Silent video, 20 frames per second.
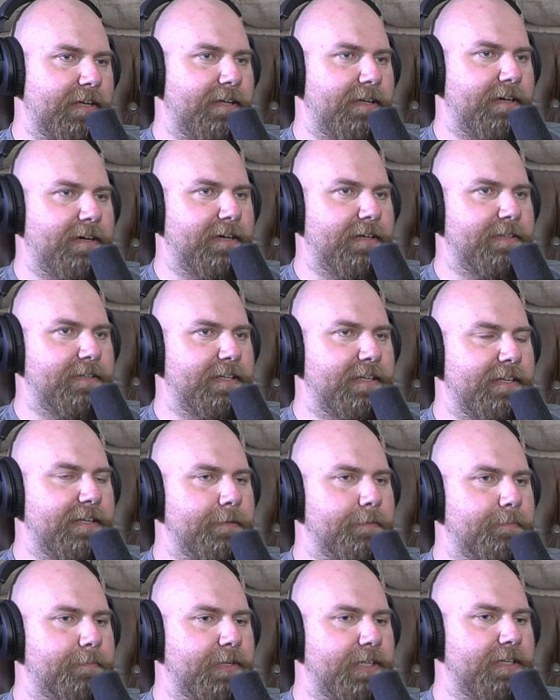
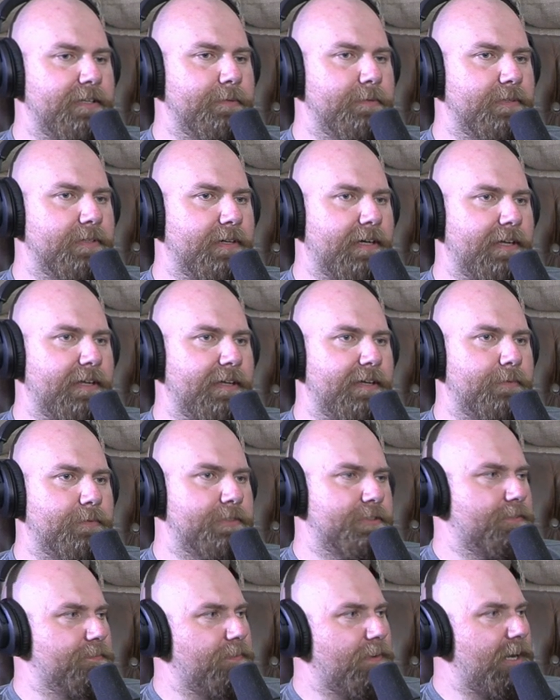then
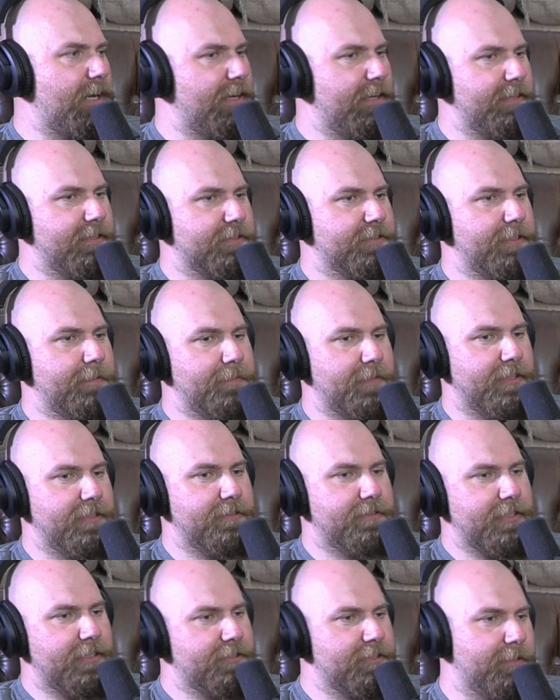which is fine, except that
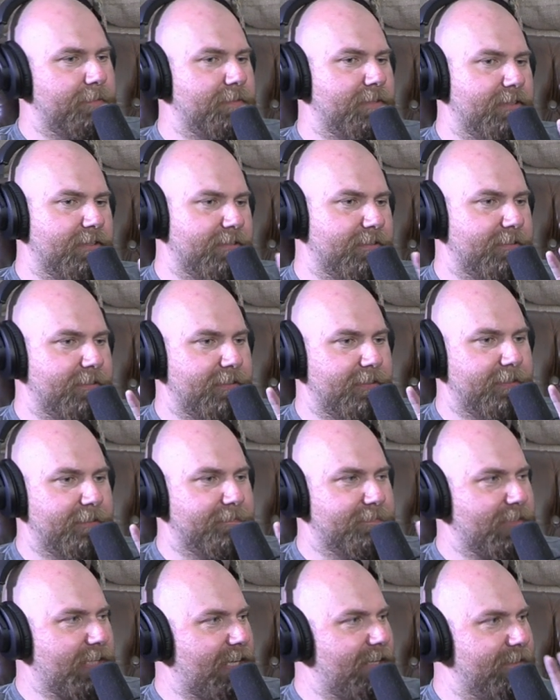he said something
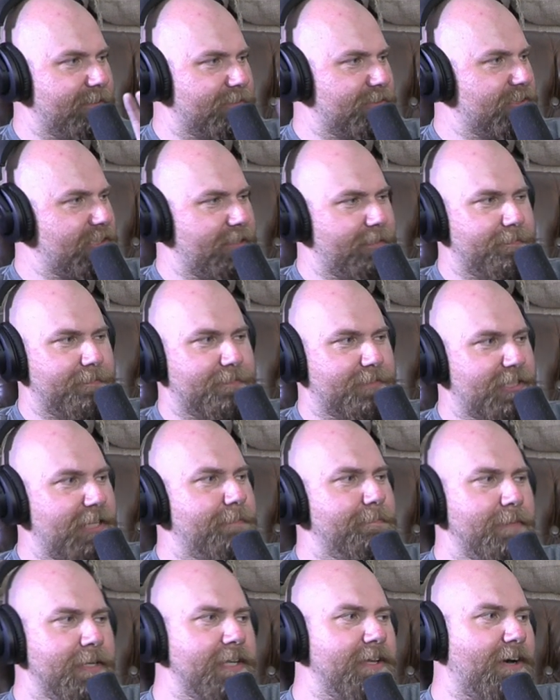that kind of
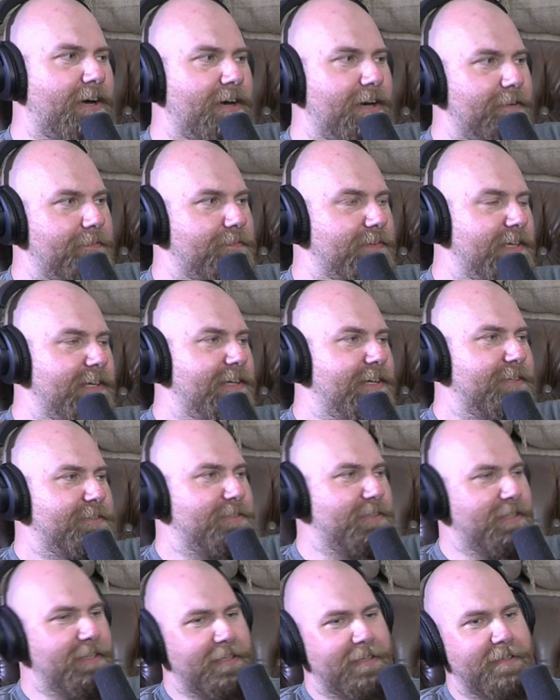set me off.
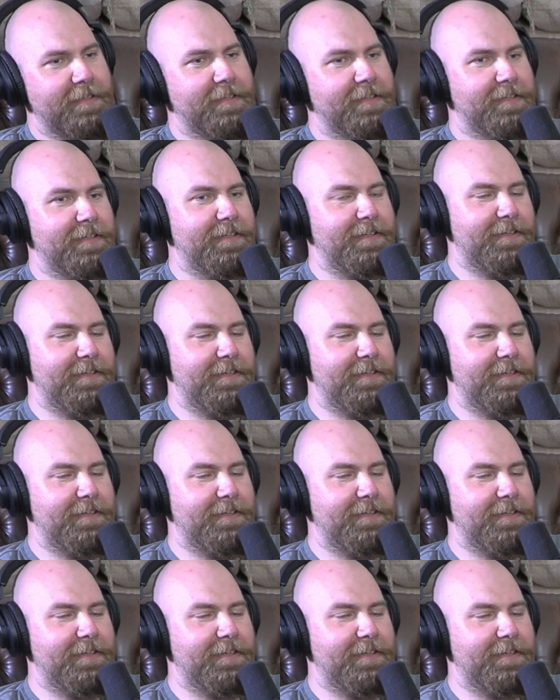So then,